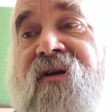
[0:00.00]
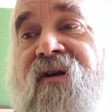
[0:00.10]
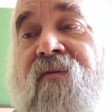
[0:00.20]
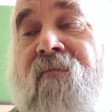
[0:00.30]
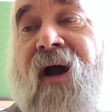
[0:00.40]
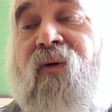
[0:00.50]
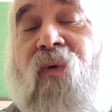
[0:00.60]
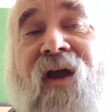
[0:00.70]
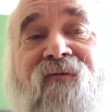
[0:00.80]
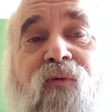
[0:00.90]
my
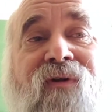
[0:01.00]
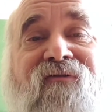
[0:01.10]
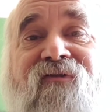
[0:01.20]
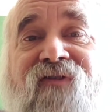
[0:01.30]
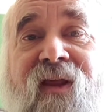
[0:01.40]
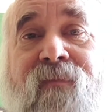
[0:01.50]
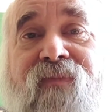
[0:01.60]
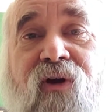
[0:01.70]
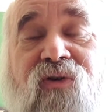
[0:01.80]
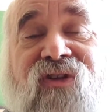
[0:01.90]
wife would flip
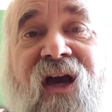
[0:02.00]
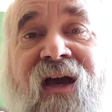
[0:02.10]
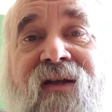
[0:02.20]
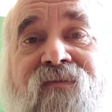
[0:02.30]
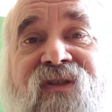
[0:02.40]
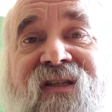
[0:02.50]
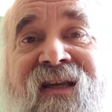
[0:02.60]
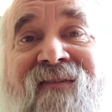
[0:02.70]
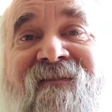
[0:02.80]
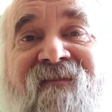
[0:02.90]
those items
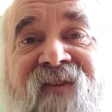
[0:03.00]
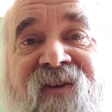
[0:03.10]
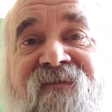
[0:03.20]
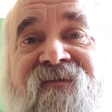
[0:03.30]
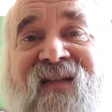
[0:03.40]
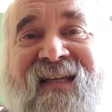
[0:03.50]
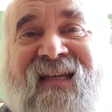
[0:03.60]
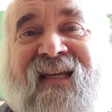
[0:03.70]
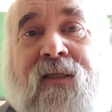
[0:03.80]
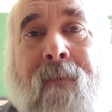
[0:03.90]
in
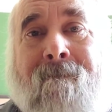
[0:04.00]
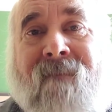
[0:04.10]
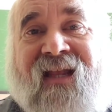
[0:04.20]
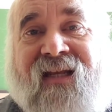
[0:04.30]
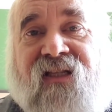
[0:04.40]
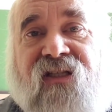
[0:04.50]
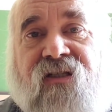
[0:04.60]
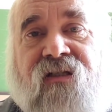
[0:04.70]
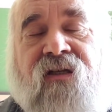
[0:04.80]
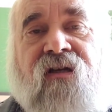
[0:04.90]
15
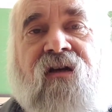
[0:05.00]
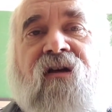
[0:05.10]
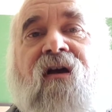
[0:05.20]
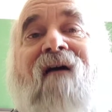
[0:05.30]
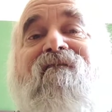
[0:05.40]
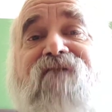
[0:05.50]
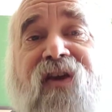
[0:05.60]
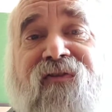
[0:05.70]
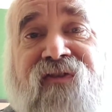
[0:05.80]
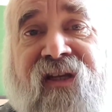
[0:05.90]
minutes.
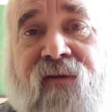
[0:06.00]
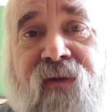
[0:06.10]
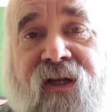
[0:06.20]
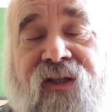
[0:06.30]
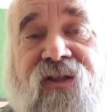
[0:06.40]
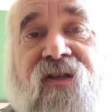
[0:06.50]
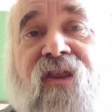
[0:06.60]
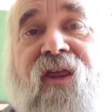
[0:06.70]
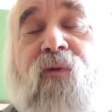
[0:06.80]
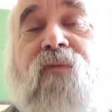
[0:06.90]
15 minutes,
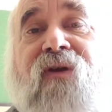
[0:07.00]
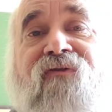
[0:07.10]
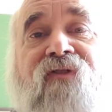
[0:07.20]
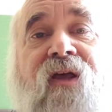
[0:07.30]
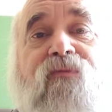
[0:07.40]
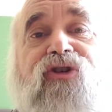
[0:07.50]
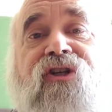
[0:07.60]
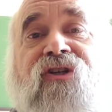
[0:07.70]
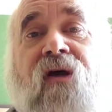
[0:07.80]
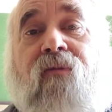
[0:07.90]
they would be flipped.
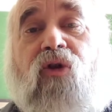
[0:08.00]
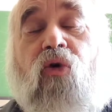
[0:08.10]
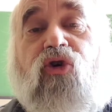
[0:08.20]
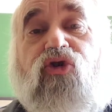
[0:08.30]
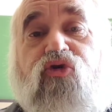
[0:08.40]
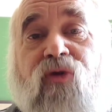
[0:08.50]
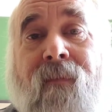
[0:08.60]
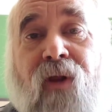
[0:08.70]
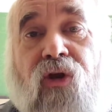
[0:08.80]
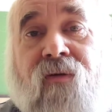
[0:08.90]
She'd double or
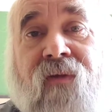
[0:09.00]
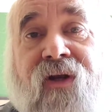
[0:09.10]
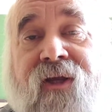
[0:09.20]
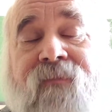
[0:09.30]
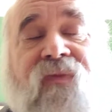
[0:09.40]
triple her money.